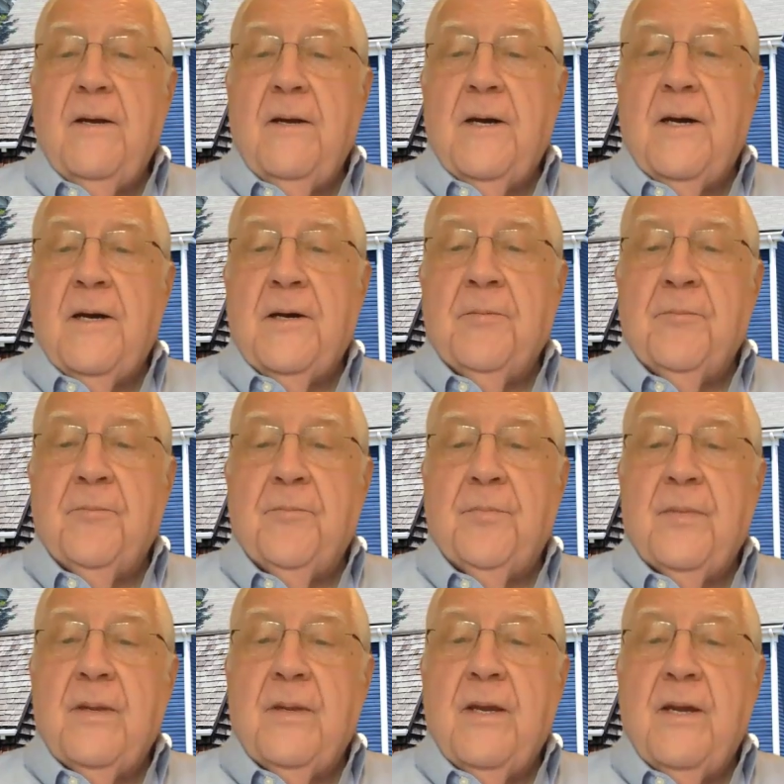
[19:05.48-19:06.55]
Um,
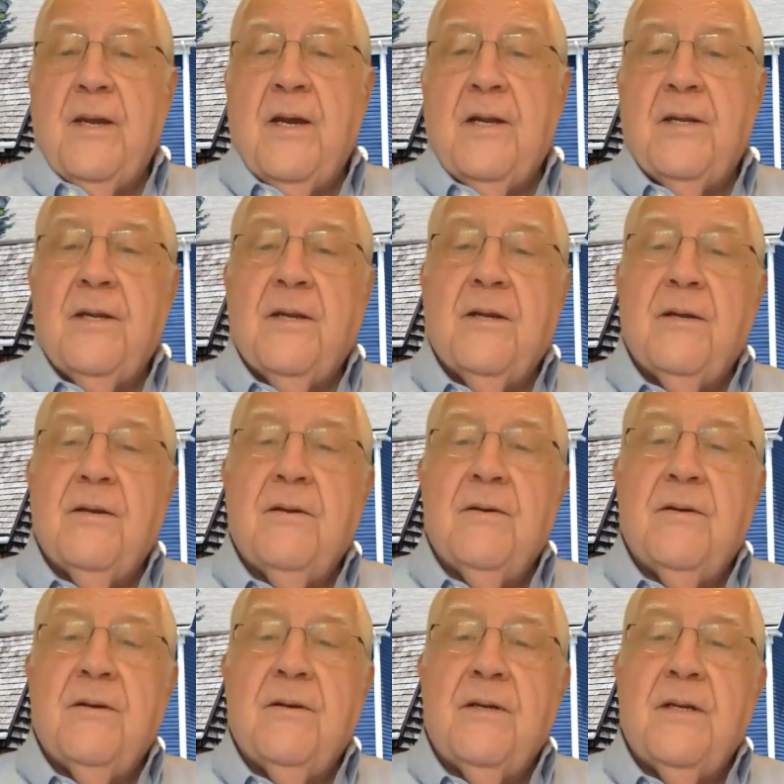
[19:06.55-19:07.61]
and,
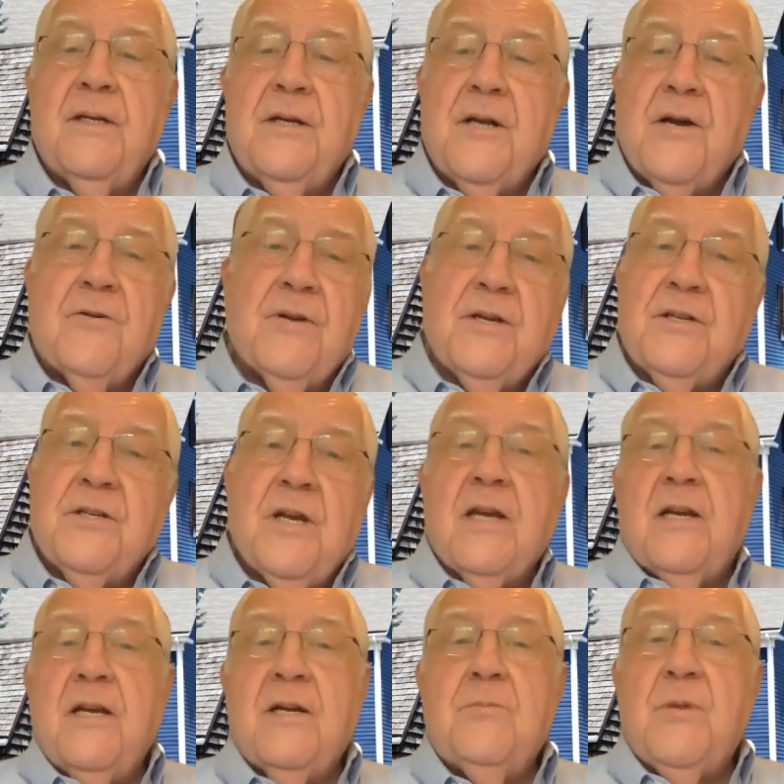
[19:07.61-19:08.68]
you know, it,
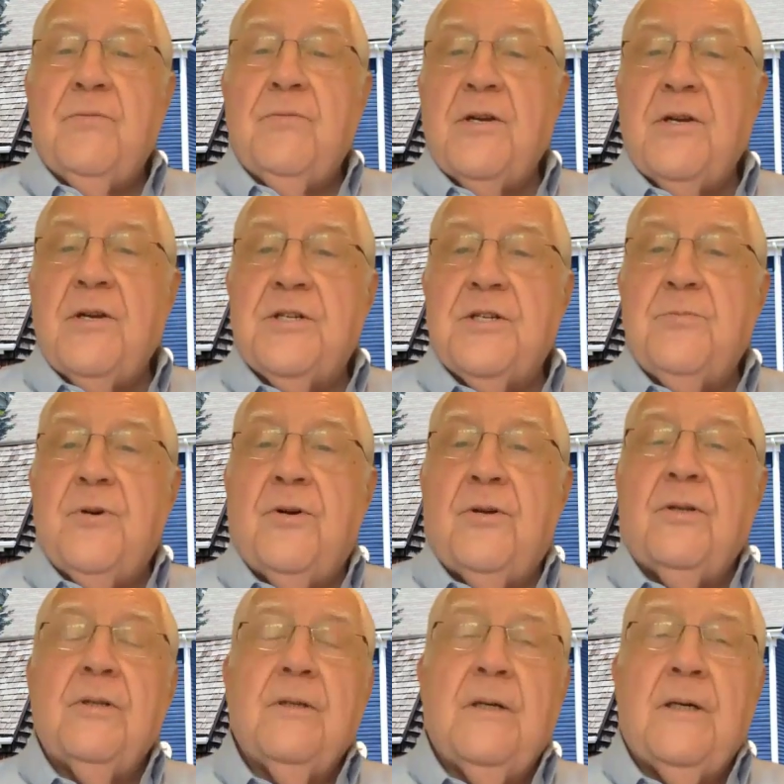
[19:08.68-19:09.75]
it can be very
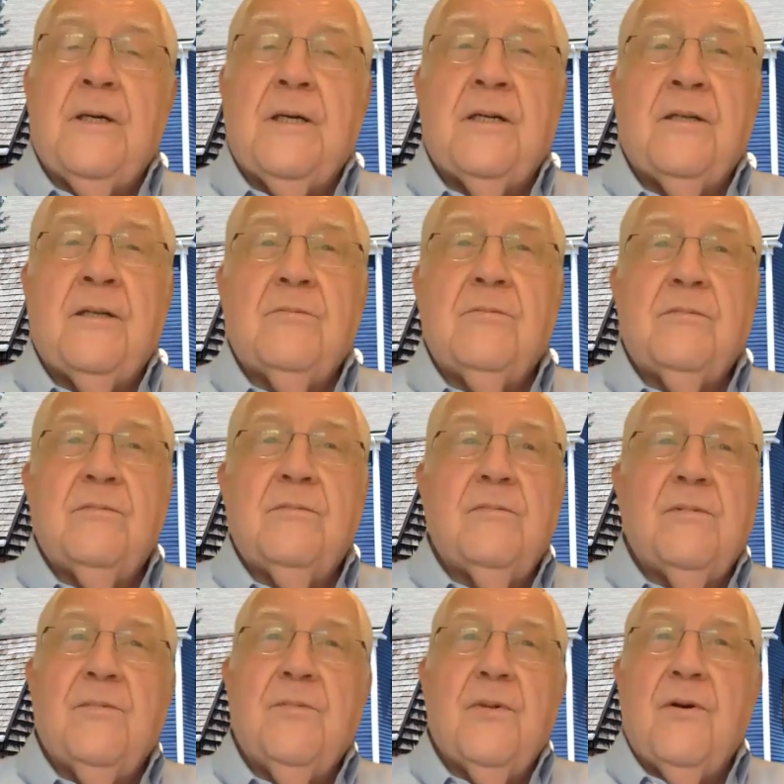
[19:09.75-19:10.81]
simple uh,
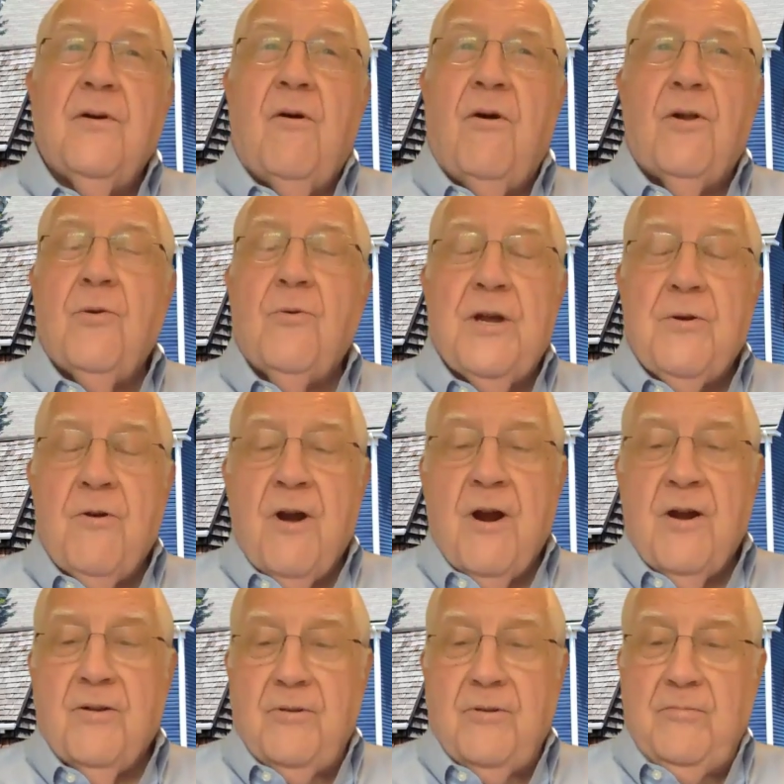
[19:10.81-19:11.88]
all the way
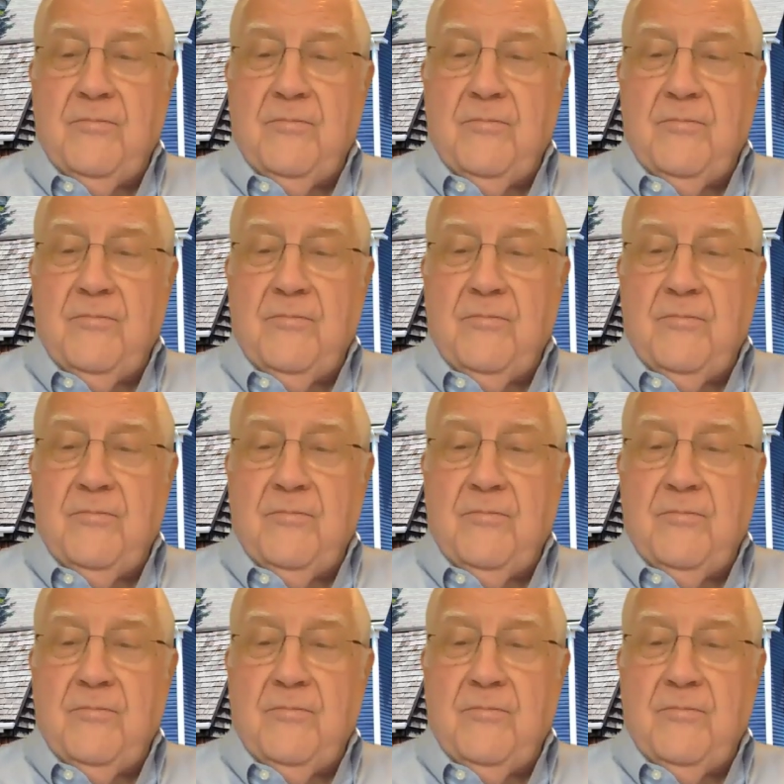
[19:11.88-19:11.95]
around.